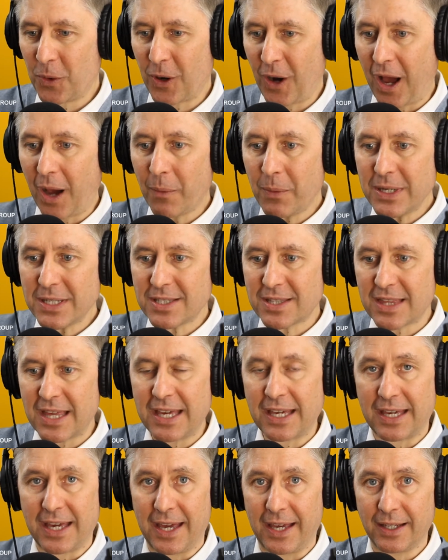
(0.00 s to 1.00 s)
We're always
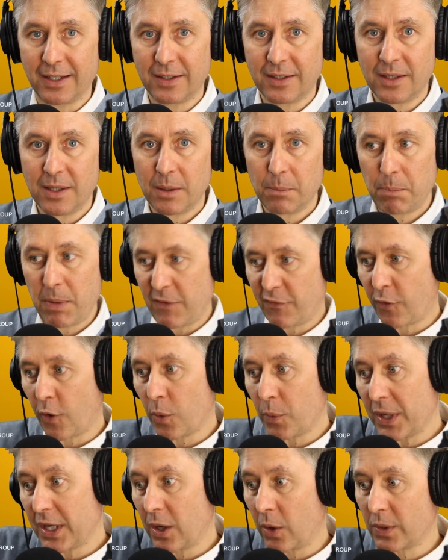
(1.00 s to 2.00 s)
thinking before
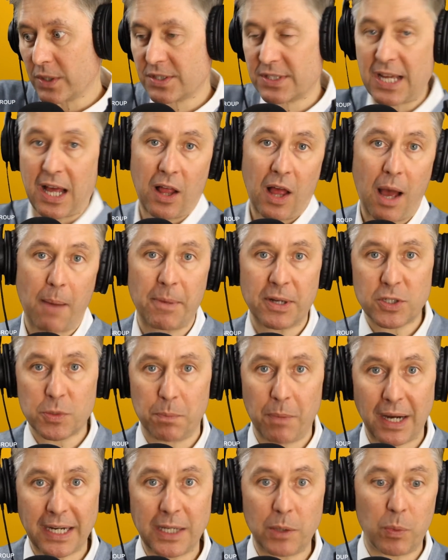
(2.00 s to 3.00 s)
we go to sell how much
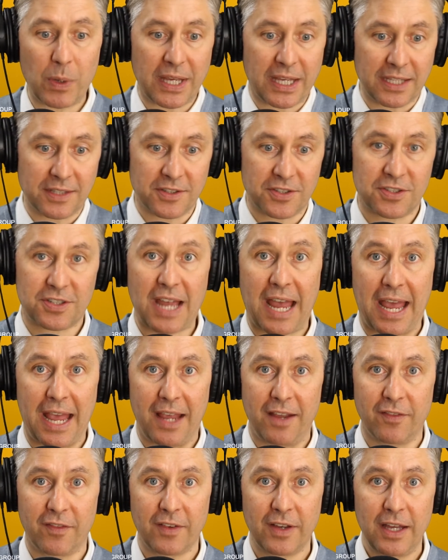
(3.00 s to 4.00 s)
money we can
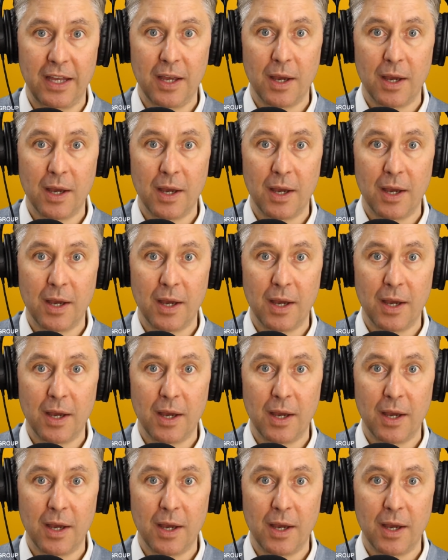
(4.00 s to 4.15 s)
save,